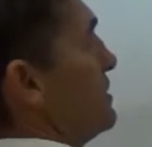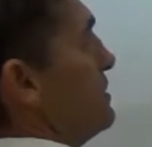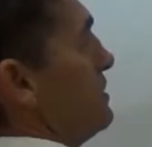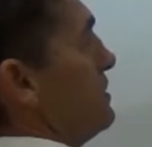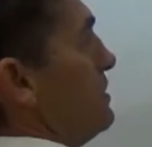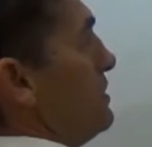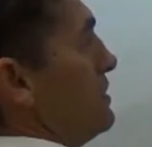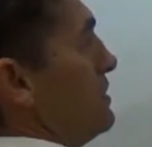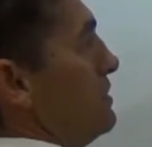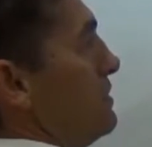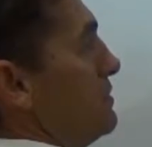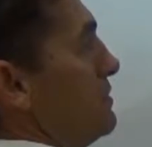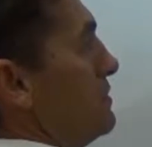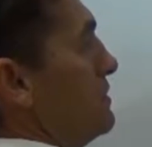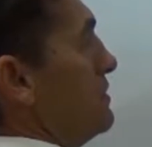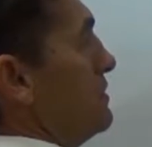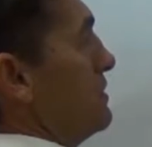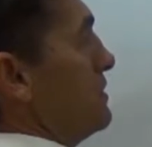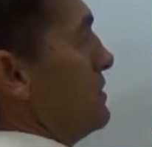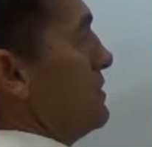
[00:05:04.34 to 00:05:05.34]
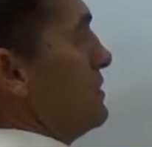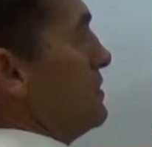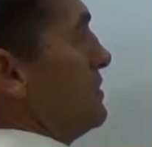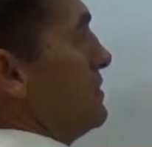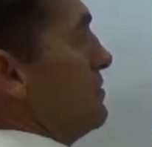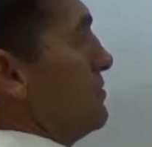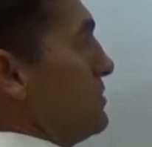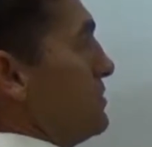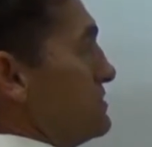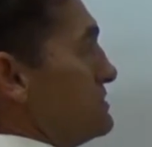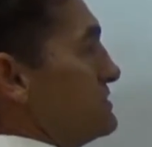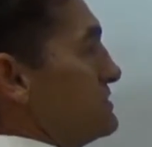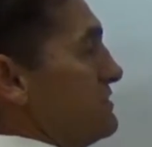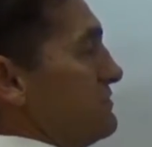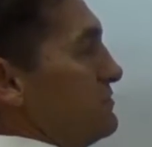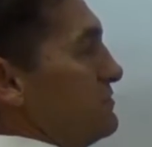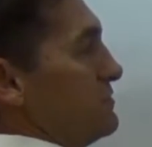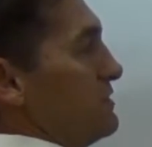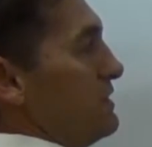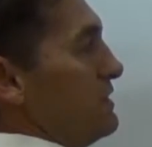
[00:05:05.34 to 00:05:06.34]
here,
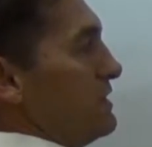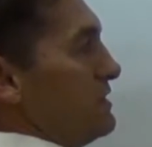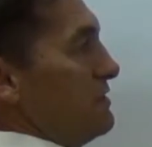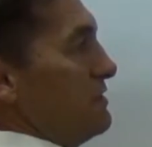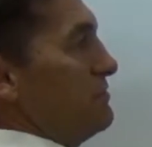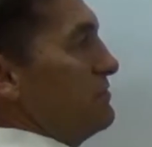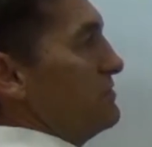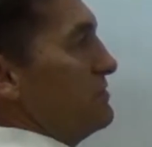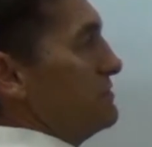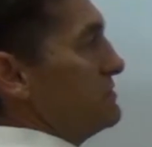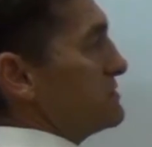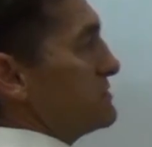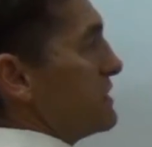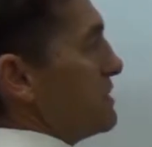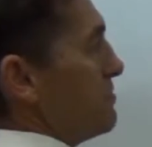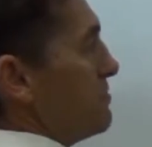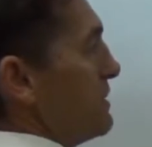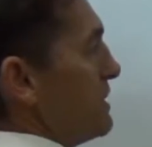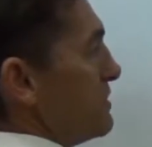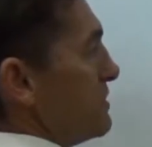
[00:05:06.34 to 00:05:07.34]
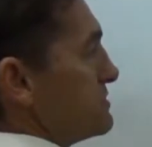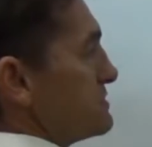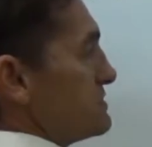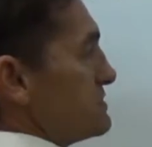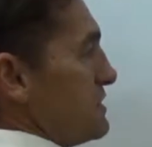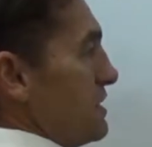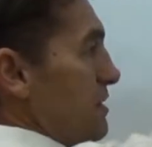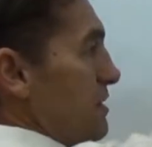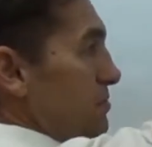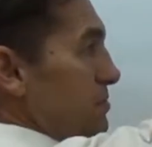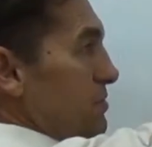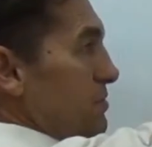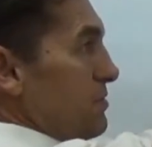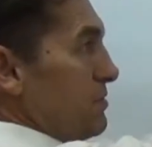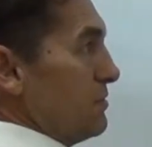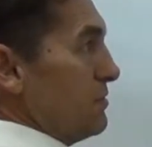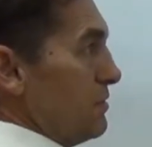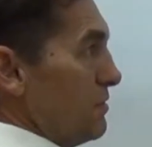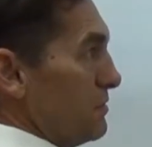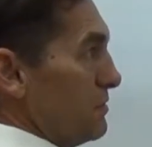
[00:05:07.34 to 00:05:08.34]
positive or negative, it's going to bounce up
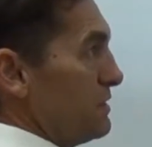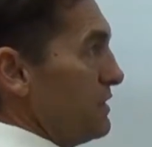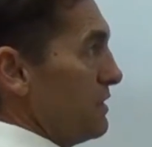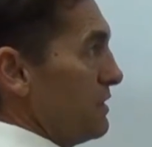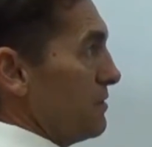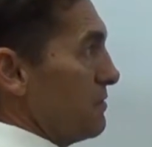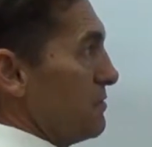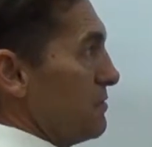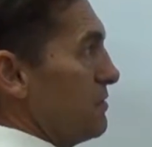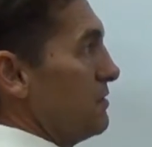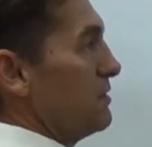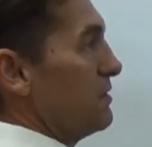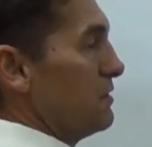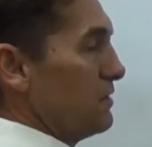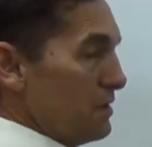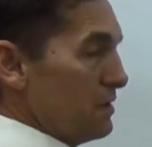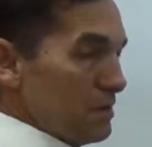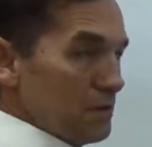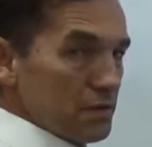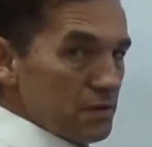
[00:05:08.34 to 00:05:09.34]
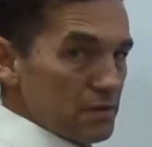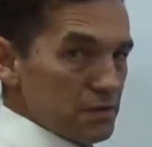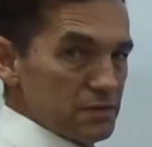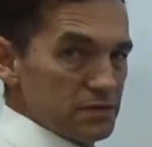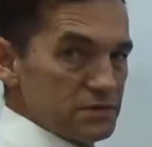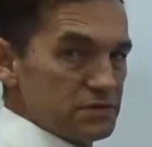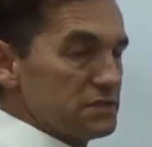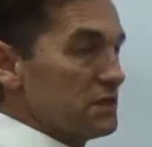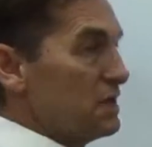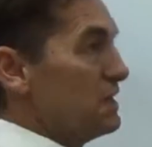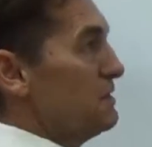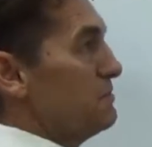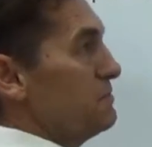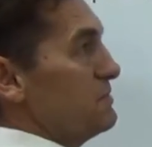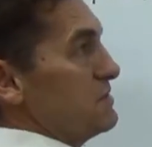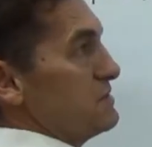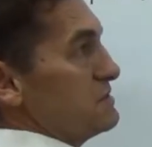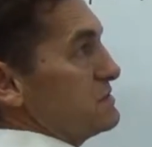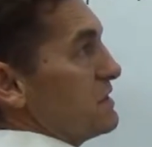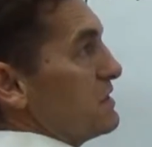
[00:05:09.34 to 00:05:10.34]
or down.
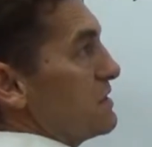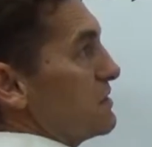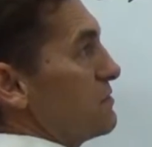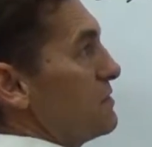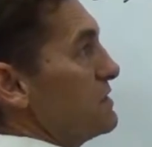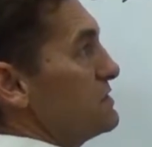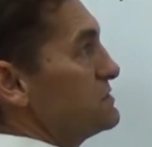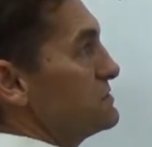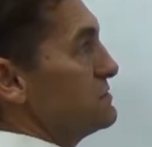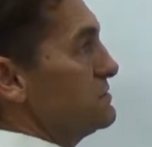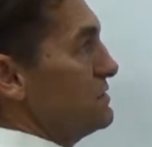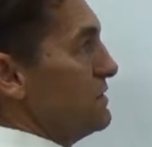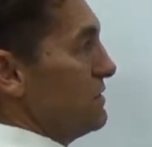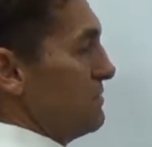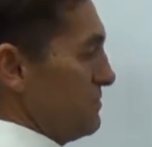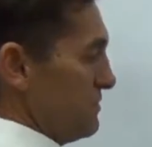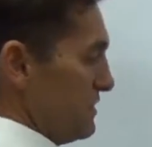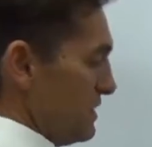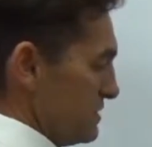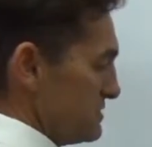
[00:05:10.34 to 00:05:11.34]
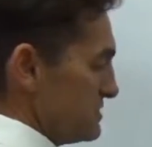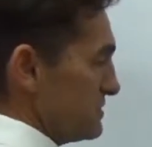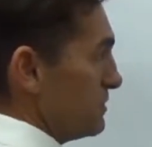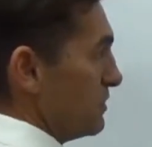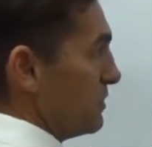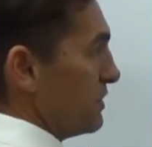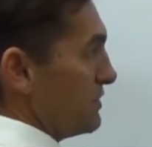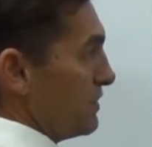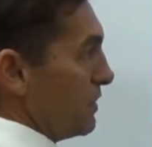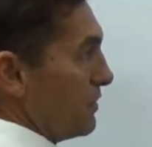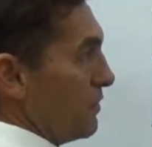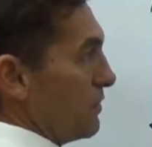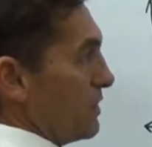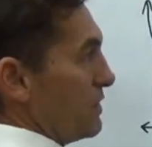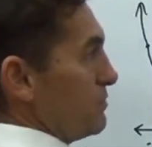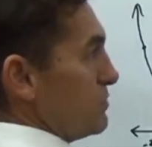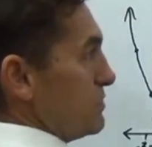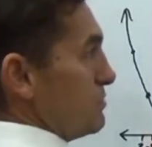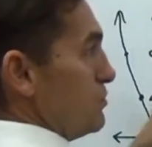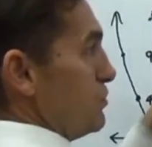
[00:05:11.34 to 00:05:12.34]
Same as that equation there. Here's the line
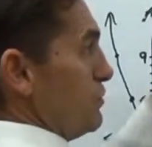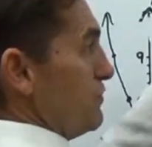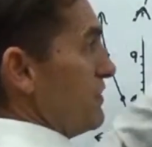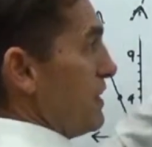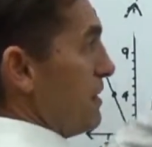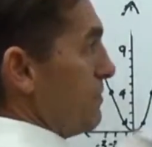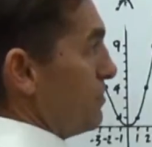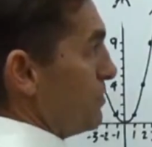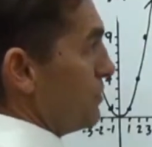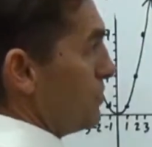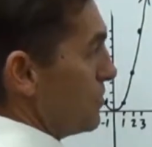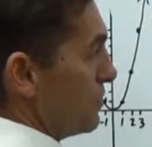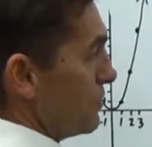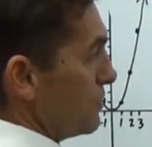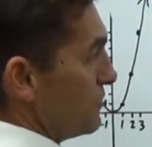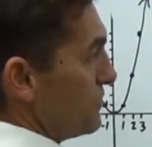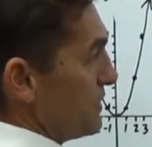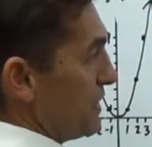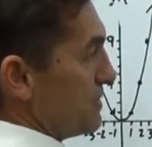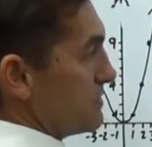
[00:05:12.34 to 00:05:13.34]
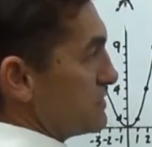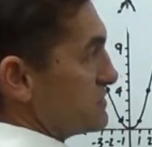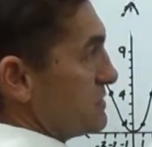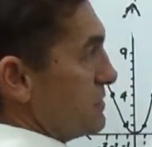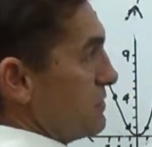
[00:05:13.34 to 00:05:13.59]
would move up or down as a